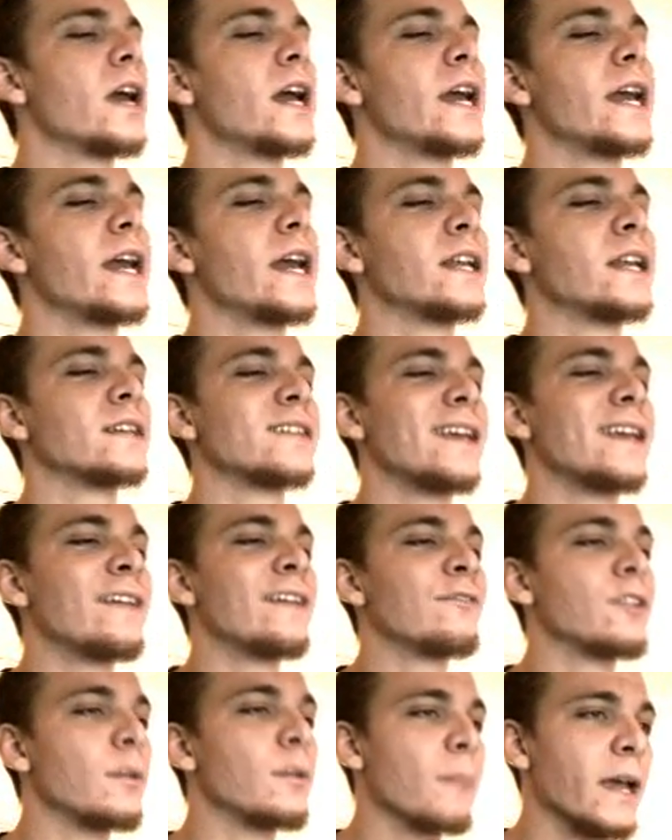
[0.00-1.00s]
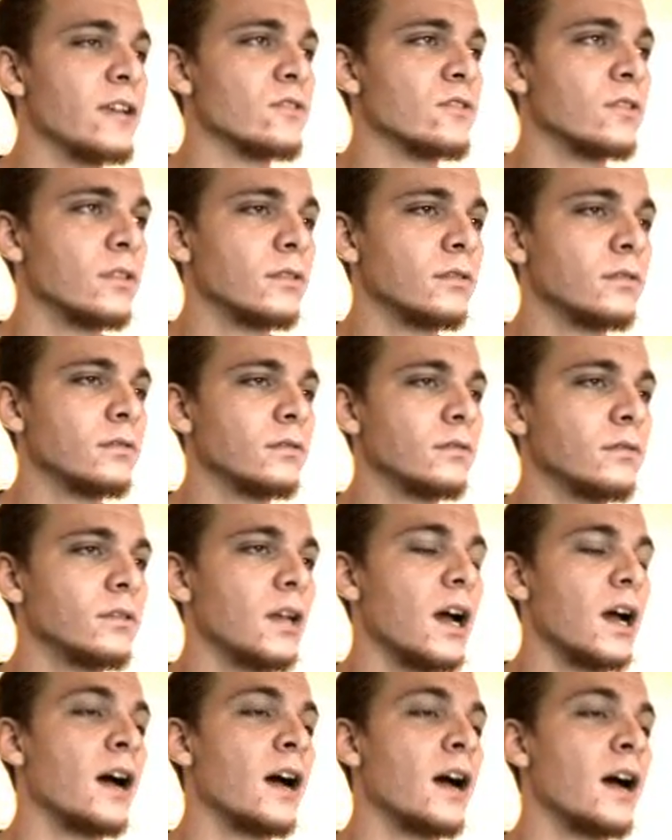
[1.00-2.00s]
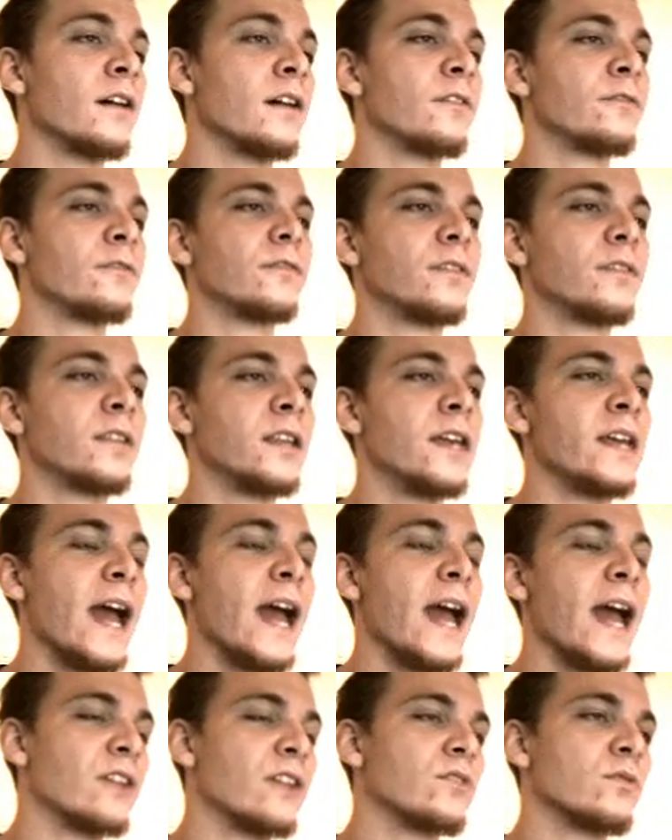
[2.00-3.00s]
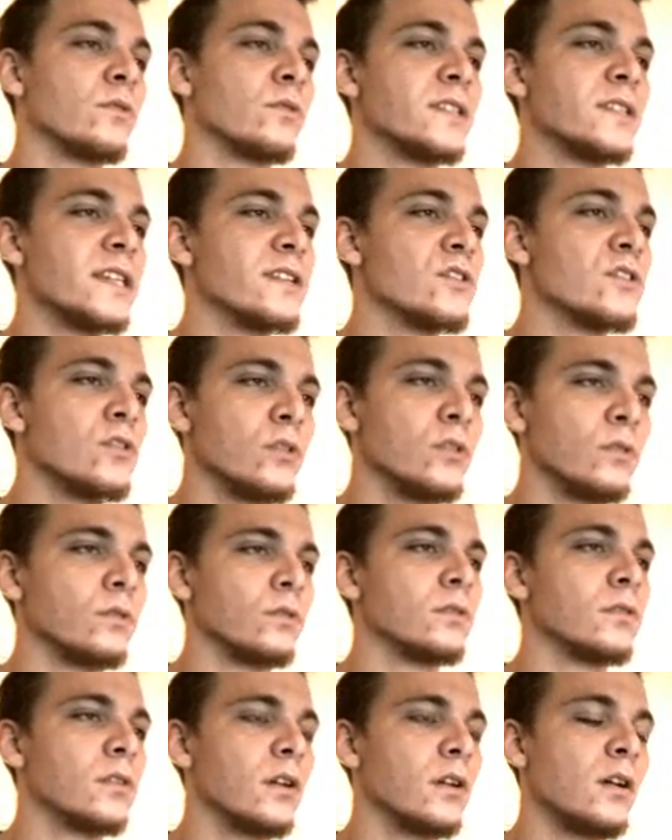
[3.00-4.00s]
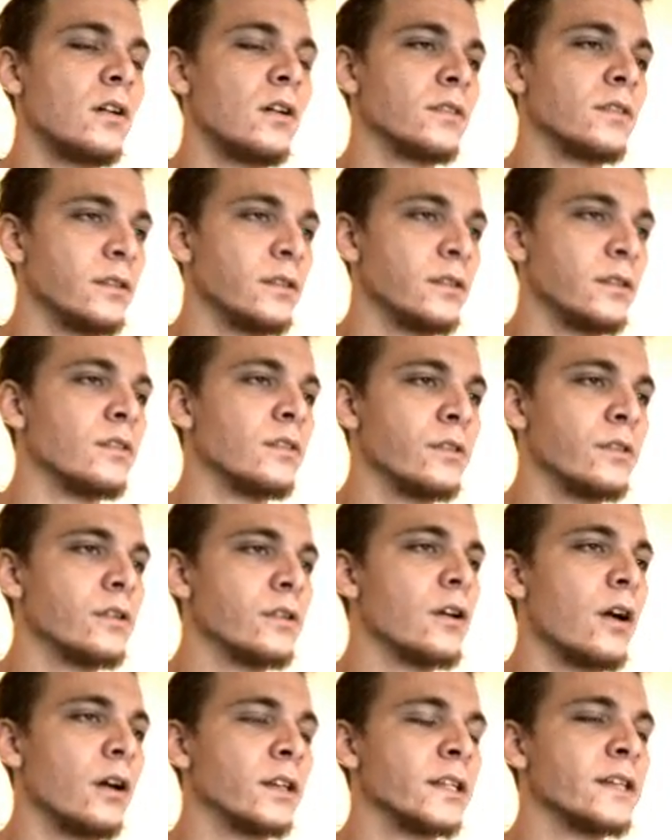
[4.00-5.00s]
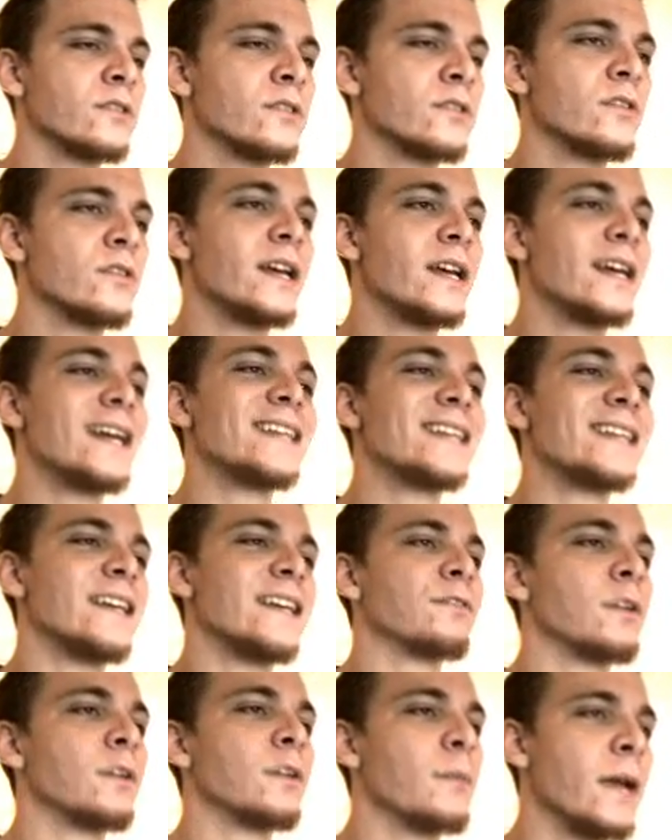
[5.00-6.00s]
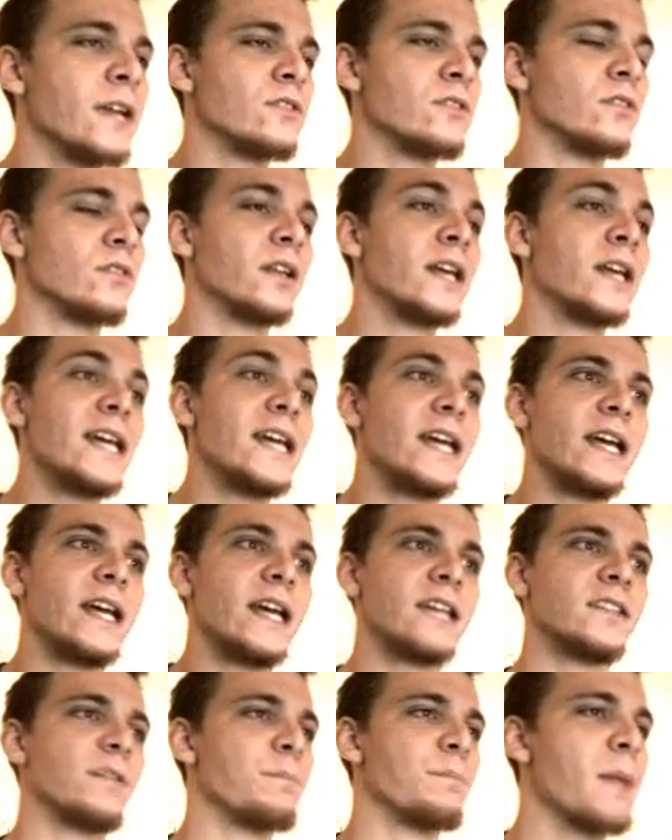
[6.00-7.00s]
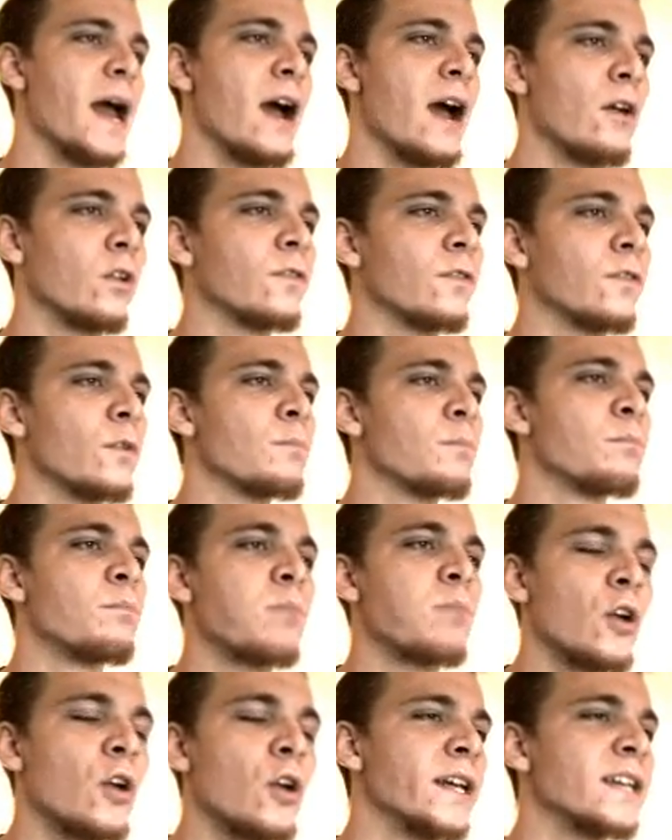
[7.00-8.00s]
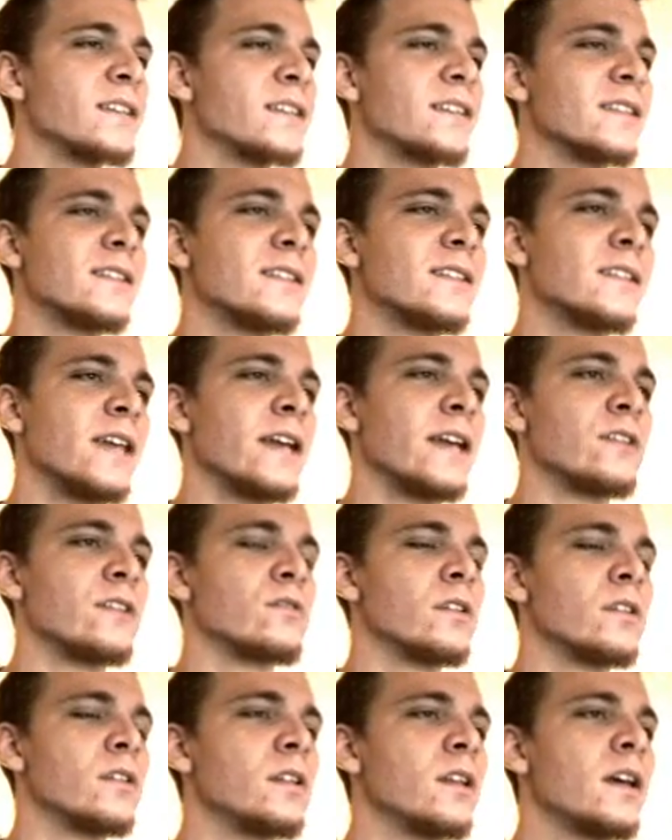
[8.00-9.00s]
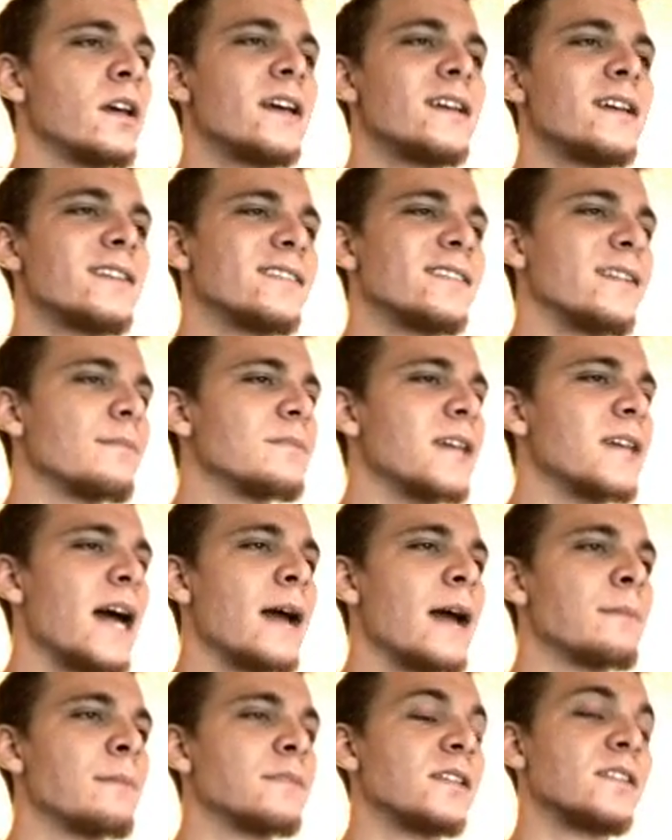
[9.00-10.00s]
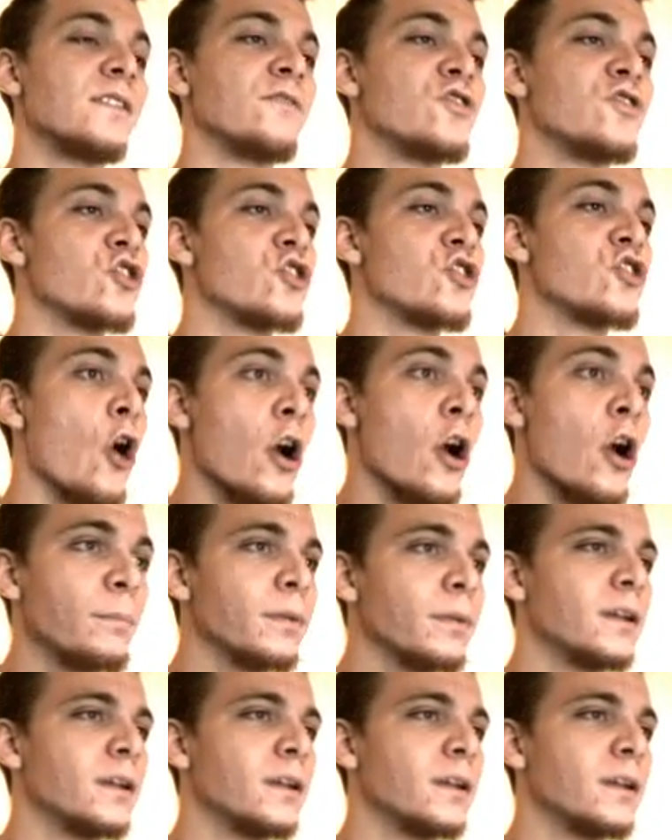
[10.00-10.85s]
It is inflammation of the actual tissue called, your cartilage. It's inflammation. It's a powerful burning sensation. Sometimes it's of sharp,